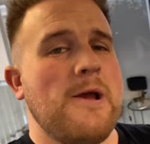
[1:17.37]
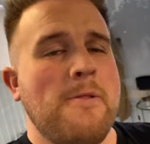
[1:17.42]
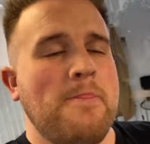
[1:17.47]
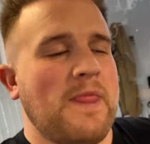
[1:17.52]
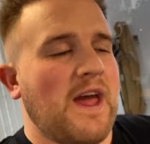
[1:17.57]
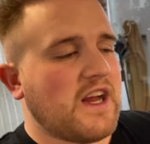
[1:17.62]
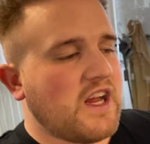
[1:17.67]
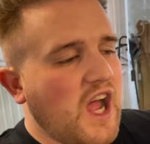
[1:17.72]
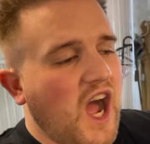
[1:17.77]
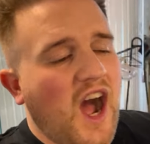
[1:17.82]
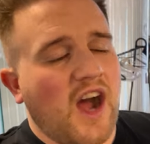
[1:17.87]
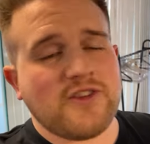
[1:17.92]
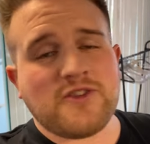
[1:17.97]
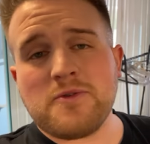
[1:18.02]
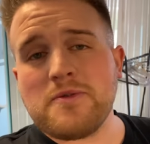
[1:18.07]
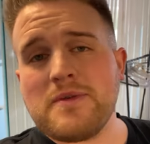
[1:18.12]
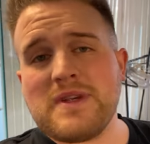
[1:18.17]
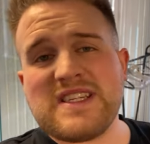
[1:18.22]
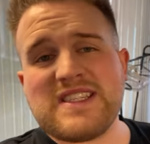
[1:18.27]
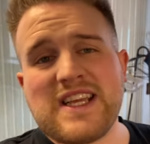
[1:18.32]
a cartoon
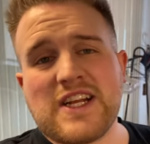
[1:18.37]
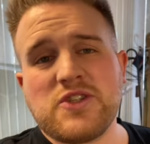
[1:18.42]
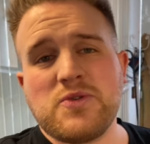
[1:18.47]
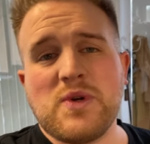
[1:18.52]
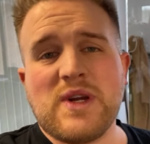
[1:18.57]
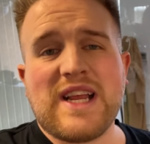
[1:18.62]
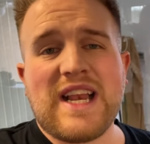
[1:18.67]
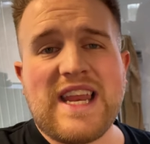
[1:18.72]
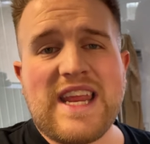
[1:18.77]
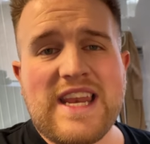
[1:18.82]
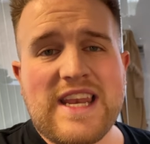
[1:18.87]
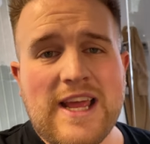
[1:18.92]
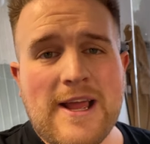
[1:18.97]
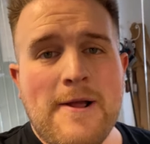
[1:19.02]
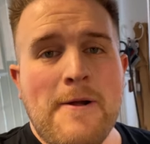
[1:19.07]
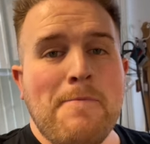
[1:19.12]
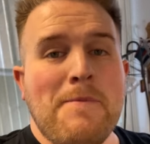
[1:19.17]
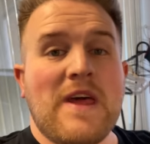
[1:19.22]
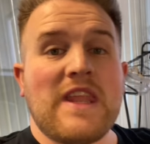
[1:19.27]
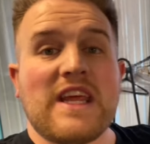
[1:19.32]
would be stuck to a cleaner
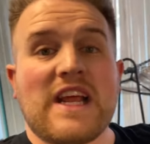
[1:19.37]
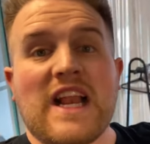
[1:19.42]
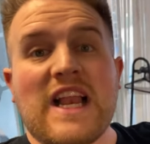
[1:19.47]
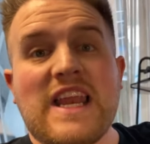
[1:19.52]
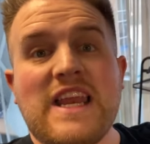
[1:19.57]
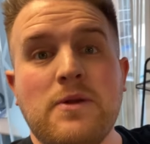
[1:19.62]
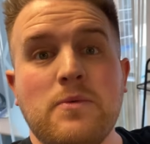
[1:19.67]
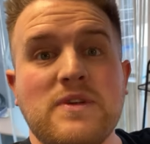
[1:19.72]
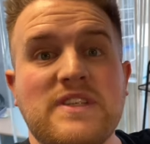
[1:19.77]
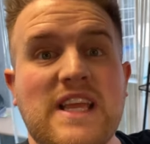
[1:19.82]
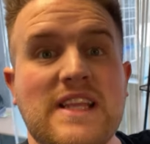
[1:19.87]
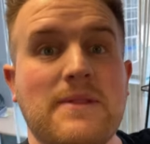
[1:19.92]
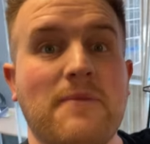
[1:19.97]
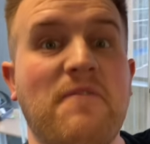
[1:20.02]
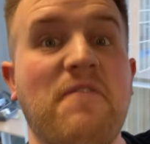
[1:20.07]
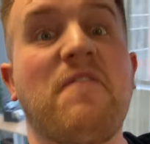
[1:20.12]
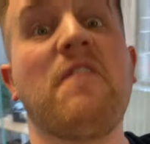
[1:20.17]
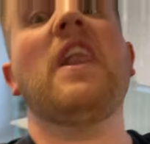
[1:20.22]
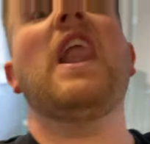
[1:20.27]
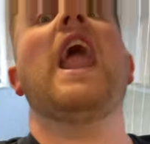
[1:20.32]
and the cleaner would take them
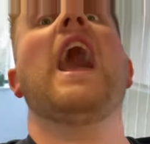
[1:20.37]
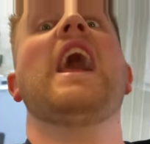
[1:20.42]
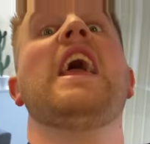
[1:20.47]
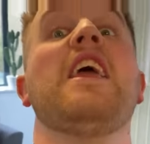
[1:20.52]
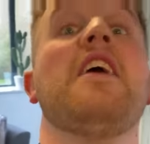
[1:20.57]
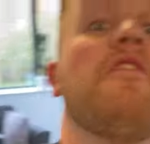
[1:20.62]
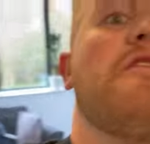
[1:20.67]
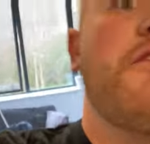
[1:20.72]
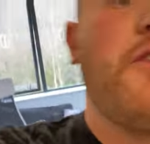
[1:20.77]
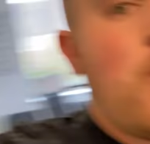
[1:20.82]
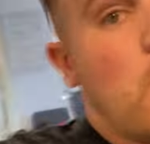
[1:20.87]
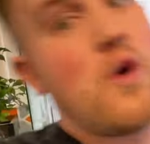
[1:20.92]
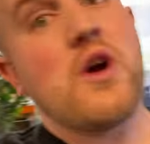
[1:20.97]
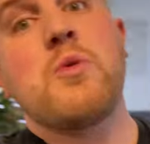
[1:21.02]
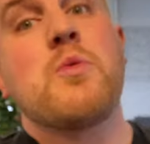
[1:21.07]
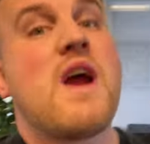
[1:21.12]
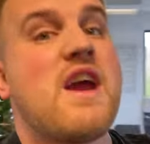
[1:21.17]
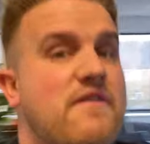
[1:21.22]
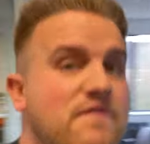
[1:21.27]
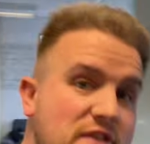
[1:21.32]
flying forward
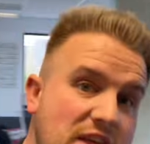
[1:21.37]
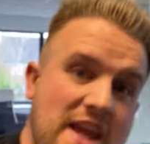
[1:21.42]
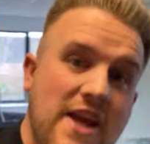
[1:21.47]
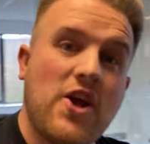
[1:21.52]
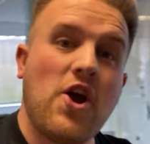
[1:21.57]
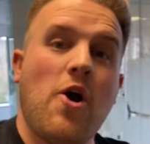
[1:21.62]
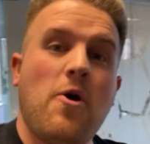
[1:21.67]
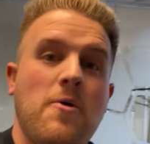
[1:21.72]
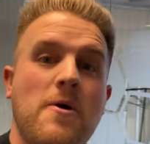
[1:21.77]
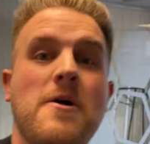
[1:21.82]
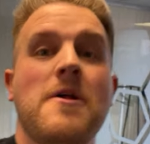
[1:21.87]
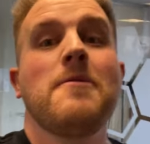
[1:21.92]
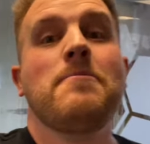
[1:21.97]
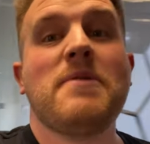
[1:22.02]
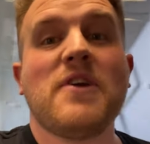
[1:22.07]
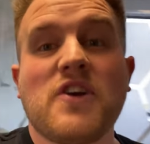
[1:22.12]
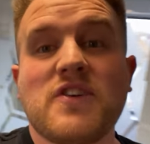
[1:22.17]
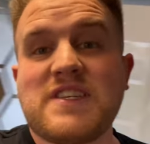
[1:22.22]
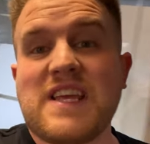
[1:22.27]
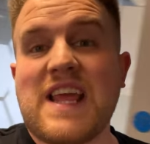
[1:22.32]
wherever they go
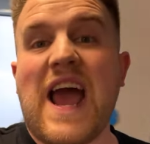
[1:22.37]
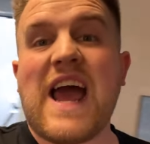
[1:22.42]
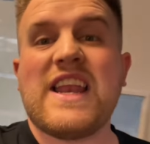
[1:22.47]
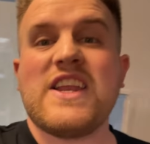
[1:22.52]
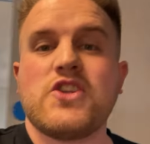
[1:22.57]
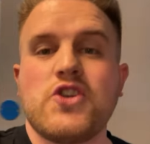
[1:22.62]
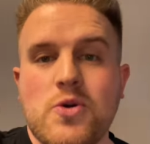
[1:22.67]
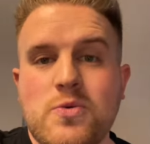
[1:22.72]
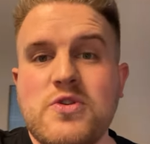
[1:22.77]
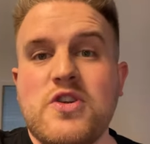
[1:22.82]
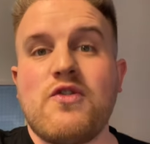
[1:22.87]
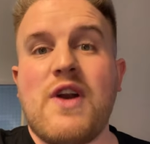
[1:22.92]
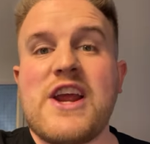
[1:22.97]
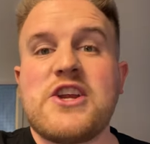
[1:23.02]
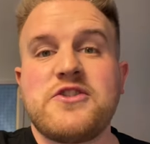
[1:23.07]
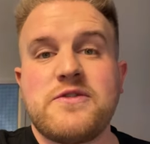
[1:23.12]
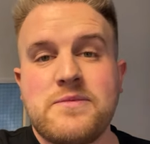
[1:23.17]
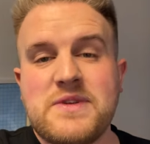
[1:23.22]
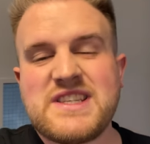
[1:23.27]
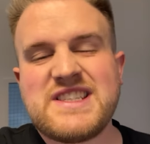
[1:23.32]
because he had his own
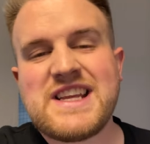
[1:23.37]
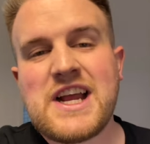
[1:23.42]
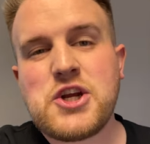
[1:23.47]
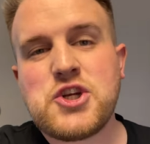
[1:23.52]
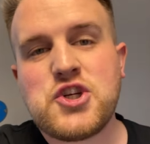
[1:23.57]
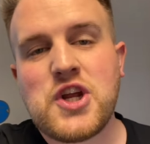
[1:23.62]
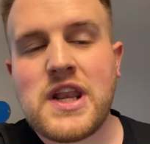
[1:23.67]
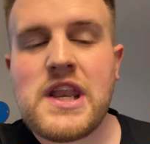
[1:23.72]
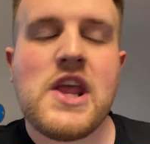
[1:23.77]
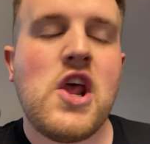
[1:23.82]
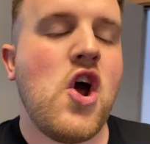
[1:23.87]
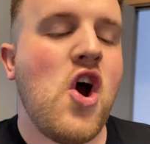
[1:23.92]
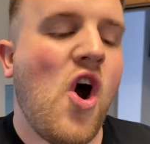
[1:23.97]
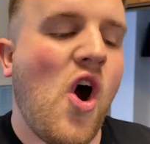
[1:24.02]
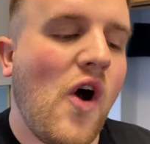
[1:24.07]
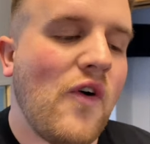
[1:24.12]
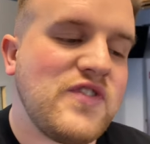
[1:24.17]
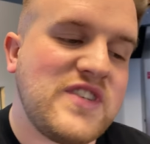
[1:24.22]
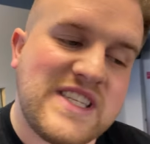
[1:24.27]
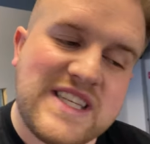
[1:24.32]
direction from the suction.
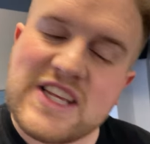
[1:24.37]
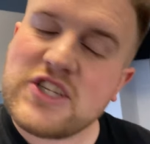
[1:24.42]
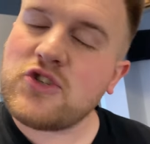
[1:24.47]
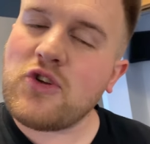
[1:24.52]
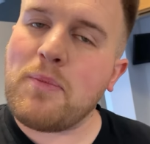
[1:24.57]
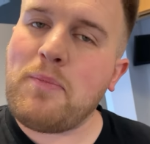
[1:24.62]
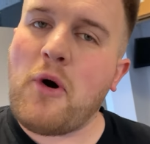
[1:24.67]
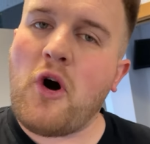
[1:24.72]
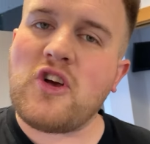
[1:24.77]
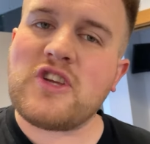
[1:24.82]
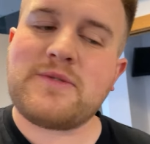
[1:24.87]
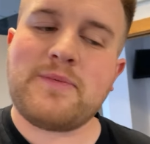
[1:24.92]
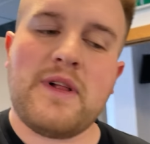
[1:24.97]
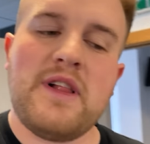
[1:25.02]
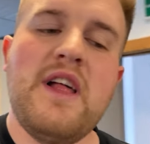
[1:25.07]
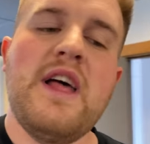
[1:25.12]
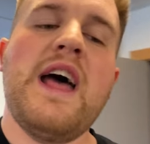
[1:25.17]
Obviously, that's not possible.